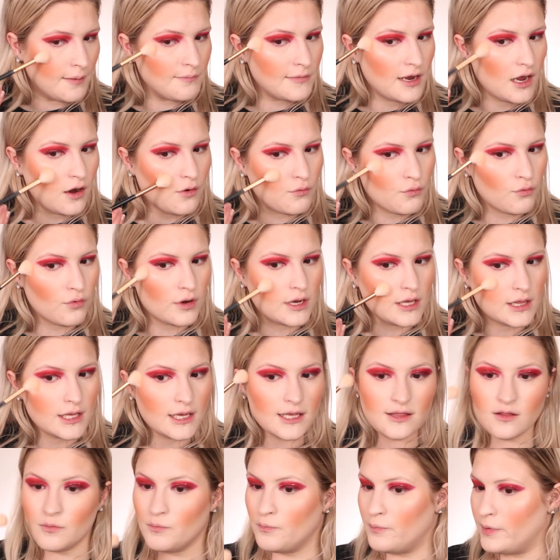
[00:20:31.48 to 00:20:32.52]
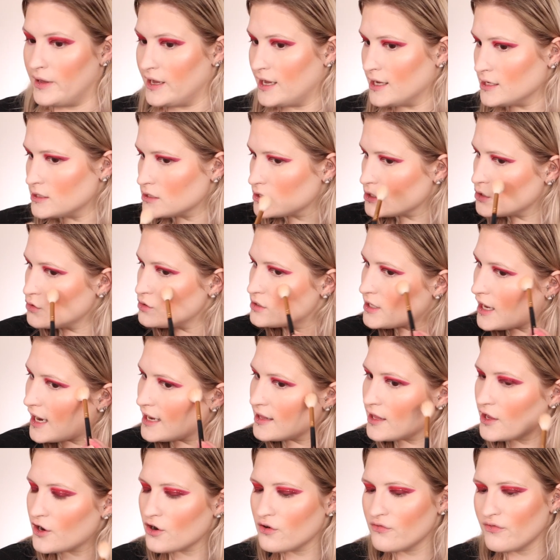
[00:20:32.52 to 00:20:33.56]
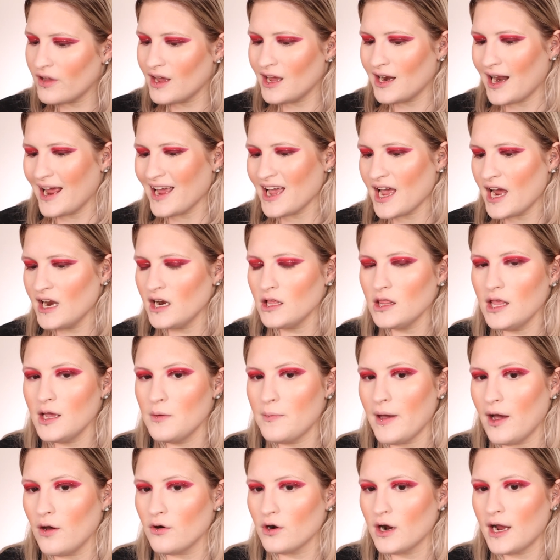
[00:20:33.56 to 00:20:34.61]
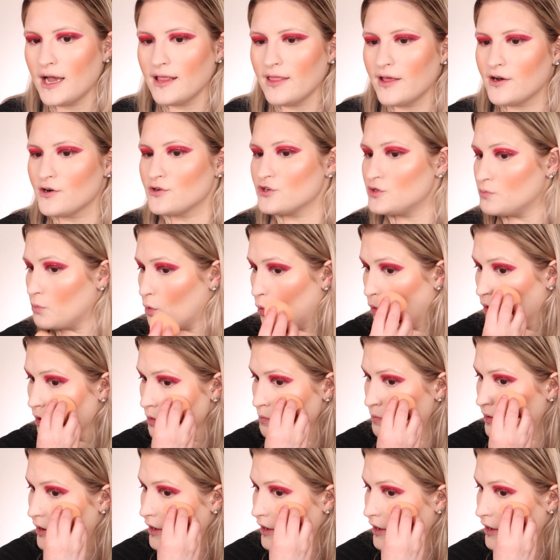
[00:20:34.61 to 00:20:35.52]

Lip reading: I'm not really the biggest loose highlighter fan. I kind of like powder highlighters more,